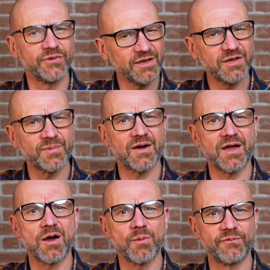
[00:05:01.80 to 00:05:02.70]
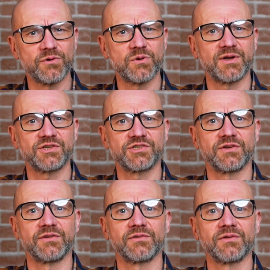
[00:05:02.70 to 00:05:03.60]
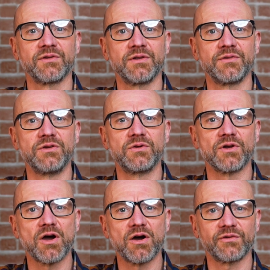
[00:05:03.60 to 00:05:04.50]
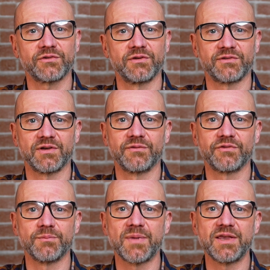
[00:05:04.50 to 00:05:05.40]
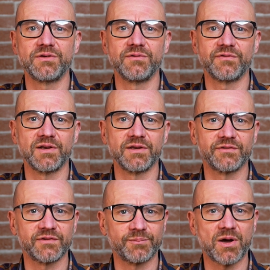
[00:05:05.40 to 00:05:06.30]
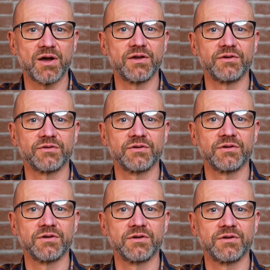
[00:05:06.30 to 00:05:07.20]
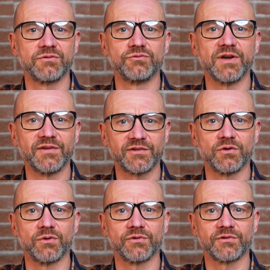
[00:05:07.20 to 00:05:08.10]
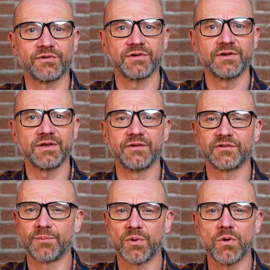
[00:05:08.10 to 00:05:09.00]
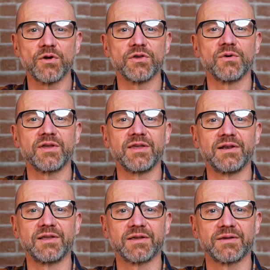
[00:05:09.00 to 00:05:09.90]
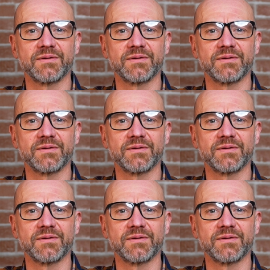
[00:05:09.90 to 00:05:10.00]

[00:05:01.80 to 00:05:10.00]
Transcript: Think about helpful questions that you can ask yourself that make you feel inspired, resourced, and support your healing.